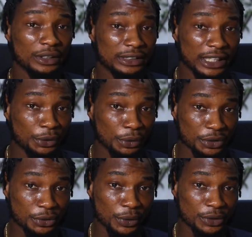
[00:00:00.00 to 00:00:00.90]
Then you
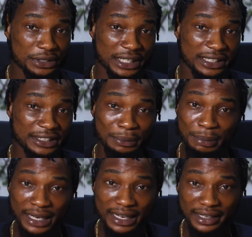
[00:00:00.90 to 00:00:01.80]
also want to check the
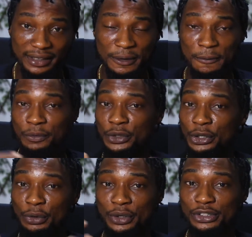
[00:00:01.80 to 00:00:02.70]
supply. You
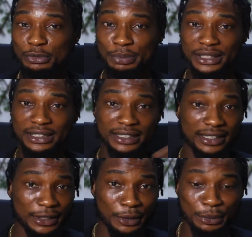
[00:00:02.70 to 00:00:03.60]
don't want to be in
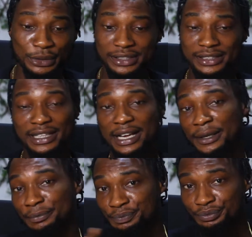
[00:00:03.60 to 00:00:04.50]
a community
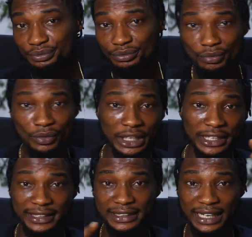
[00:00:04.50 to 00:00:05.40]
that,
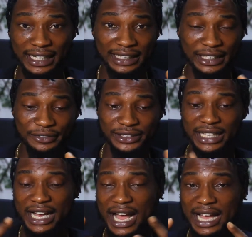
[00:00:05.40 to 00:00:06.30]
in an NFT
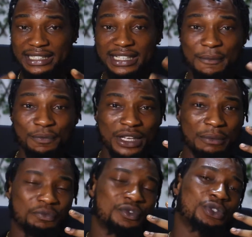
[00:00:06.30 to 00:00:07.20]
that has
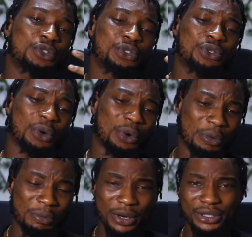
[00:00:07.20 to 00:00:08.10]
so
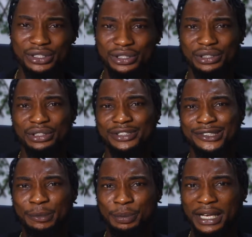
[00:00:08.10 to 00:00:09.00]
much
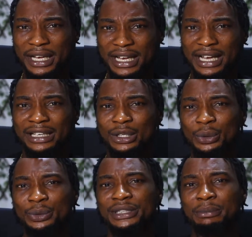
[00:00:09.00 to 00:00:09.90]
supply and
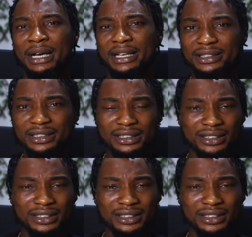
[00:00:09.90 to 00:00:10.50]
low demand.